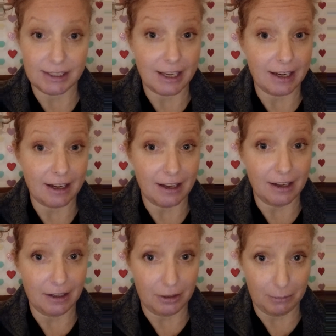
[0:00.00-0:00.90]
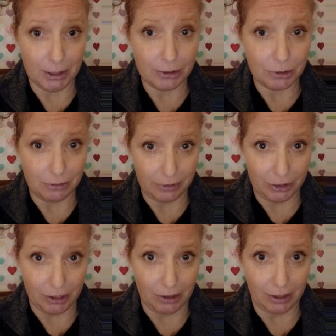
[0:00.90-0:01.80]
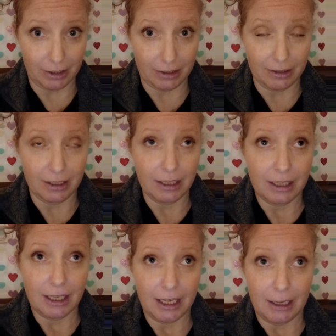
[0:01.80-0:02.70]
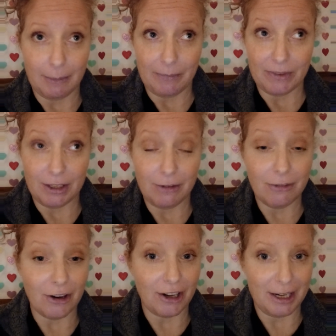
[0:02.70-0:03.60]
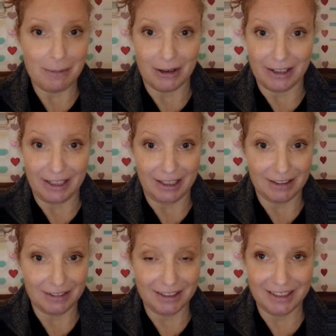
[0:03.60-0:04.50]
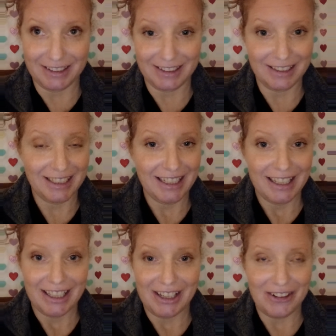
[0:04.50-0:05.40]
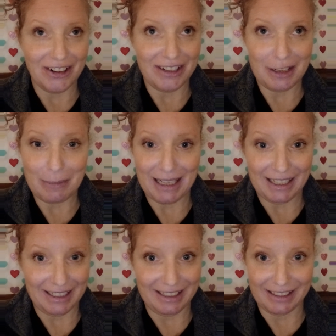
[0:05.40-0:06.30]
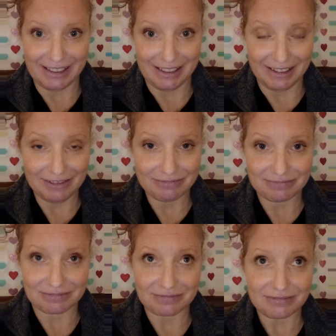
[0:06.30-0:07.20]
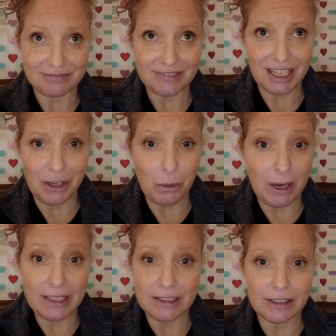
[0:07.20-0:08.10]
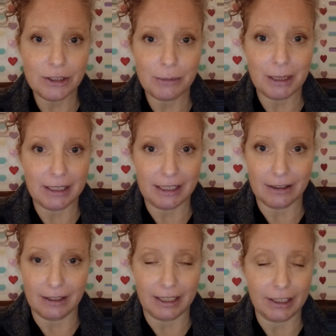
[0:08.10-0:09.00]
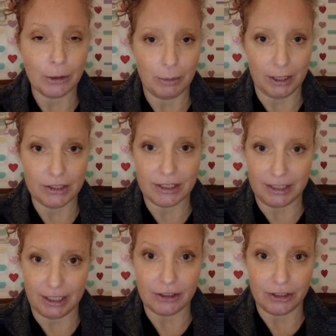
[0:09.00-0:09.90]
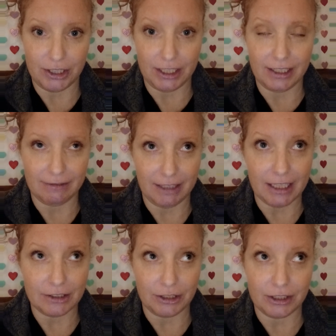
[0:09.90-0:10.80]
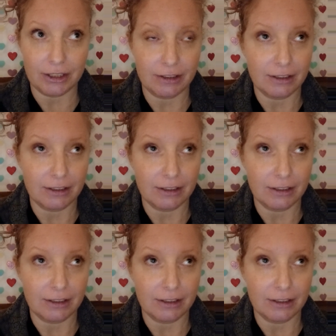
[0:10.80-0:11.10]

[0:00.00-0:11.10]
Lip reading: like a commercial for junk. You've already bought it. You don't need to buy it again. You wasted your money on it, your precious energy. That's your